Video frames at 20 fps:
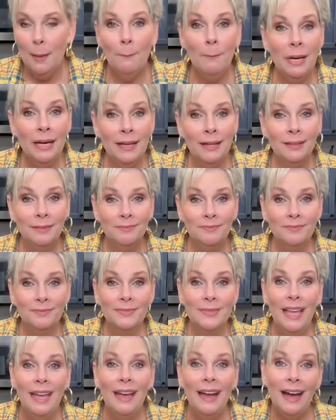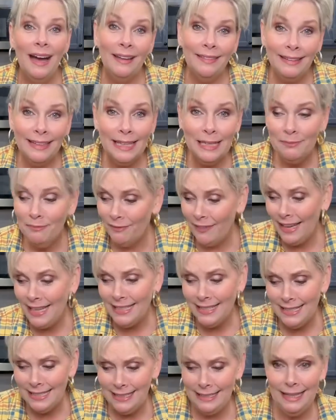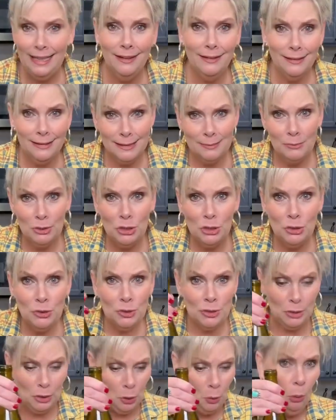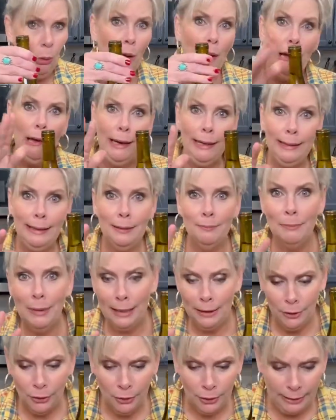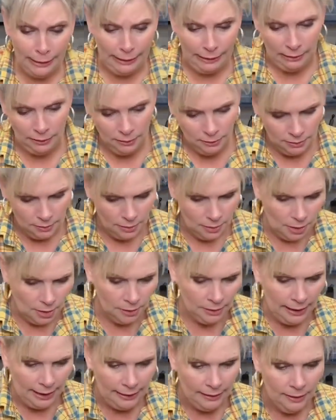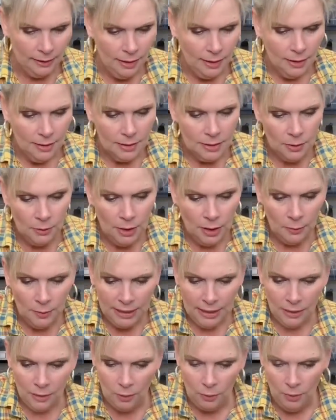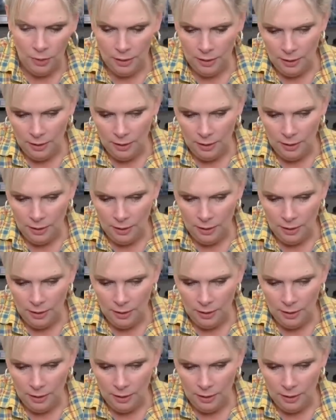But I think I'm fancy now because I'm going to use a little wine in my cooking. All right, so here we go.